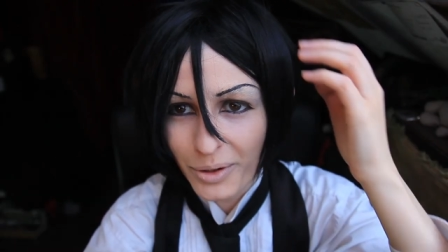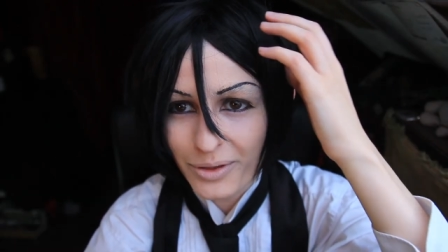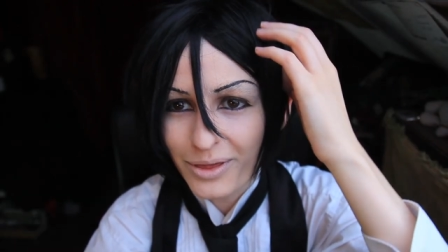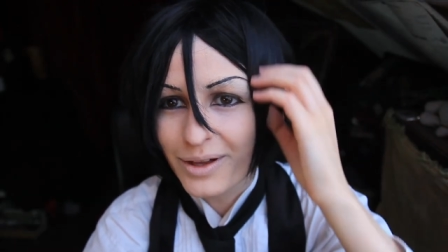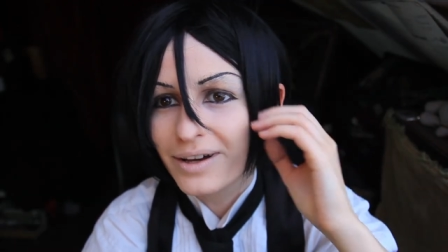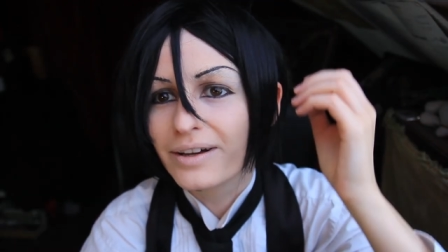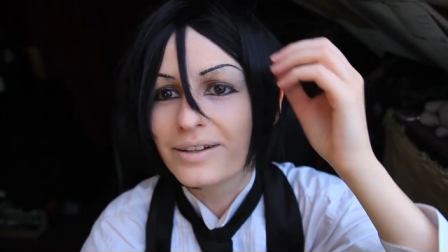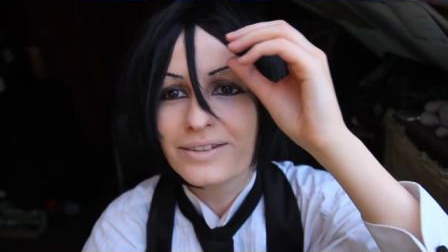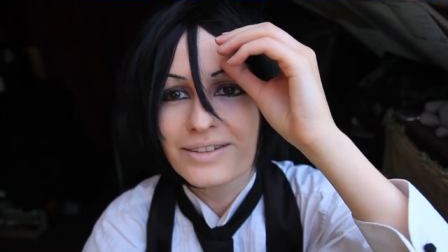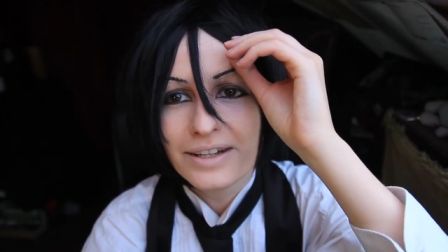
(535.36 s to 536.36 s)
put
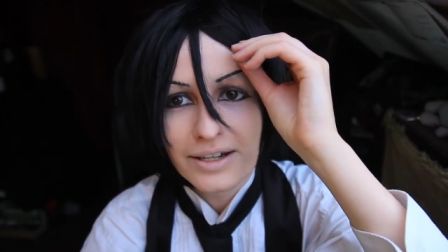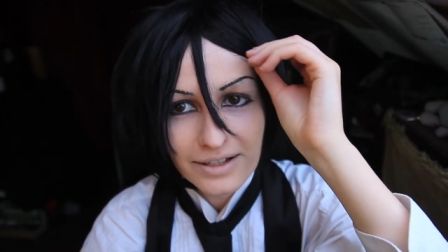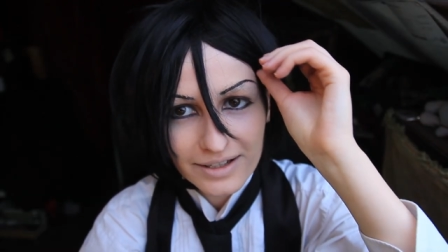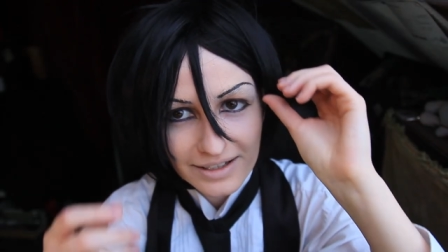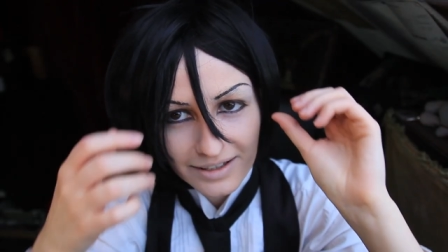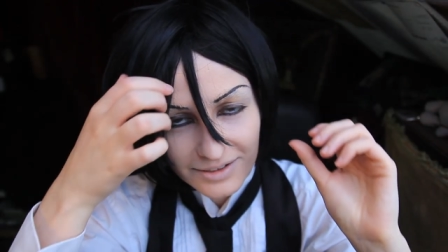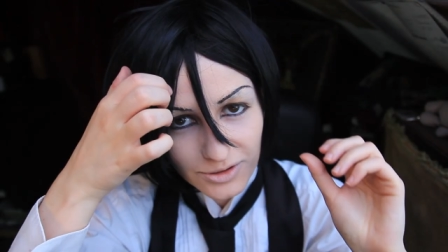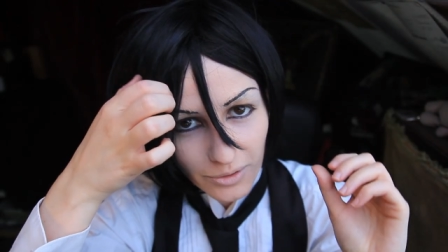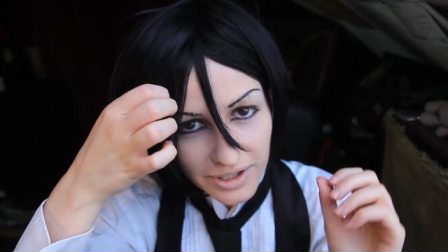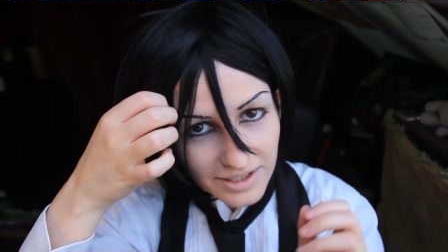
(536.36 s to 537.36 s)
the
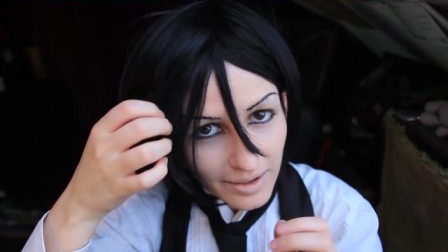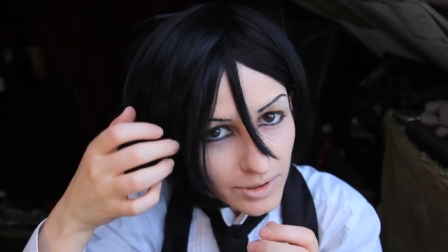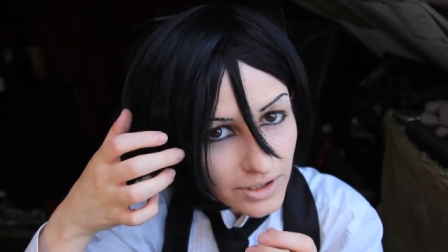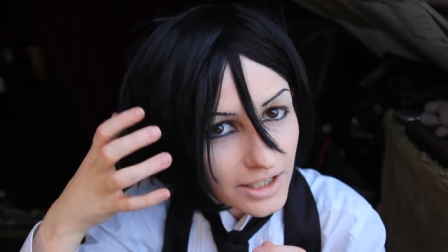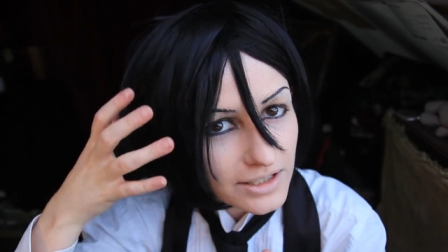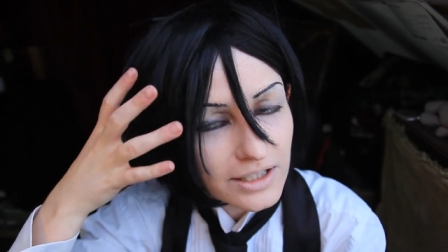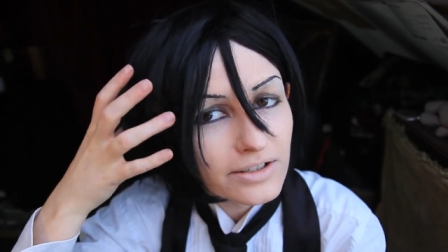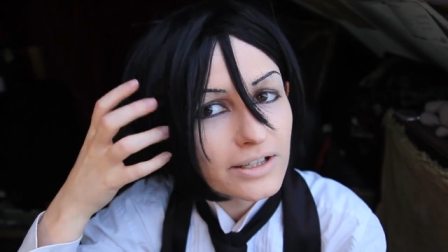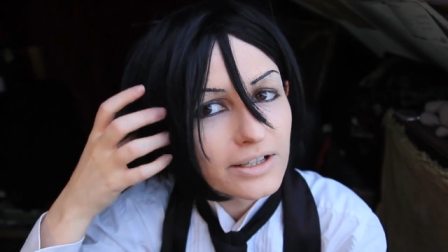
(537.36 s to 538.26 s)
noise up so you could actually hear